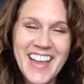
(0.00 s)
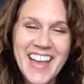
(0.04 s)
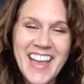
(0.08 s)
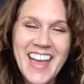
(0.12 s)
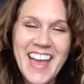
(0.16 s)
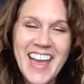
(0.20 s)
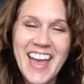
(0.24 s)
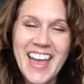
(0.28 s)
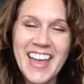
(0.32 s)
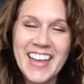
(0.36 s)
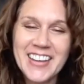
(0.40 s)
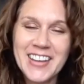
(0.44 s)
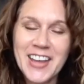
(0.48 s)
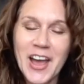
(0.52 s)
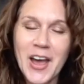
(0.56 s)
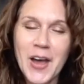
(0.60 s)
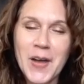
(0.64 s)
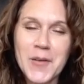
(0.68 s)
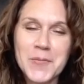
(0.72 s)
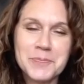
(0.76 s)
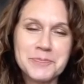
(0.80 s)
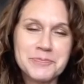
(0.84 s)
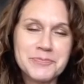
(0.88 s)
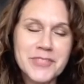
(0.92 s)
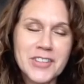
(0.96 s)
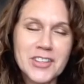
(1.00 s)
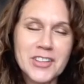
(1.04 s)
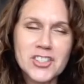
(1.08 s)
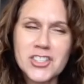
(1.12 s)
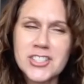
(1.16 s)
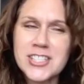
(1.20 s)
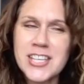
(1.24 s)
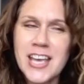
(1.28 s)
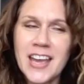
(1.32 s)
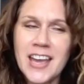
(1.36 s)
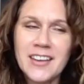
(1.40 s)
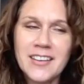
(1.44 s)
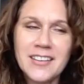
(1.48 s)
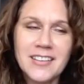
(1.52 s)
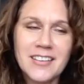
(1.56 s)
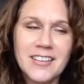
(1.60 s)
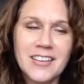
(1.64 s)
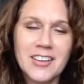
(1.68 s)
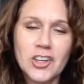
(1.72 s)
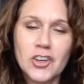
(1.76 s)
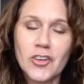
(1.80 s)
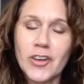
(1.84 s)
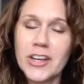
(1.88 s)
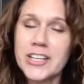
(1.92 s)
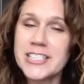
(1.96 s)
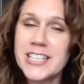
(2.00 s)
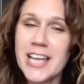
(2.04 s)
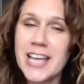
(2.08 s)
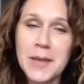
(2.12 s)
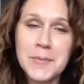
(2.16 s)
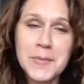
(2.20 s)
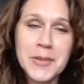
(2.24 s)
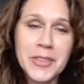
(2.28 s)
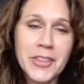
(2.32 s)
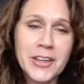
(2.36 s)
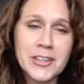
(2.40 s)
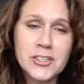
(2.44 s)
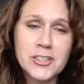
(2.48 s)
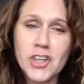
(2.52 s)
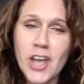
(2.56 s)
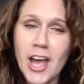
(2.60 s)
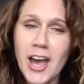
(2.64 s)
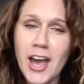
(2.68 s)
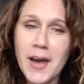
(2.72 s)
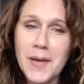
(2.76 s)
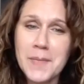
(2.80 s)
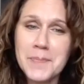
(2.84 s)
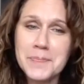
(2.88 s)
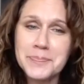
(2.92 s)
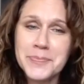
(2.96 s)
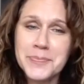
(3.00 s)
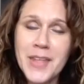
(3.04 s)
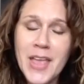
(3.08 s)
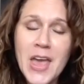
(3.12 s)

and just had a great time at that job.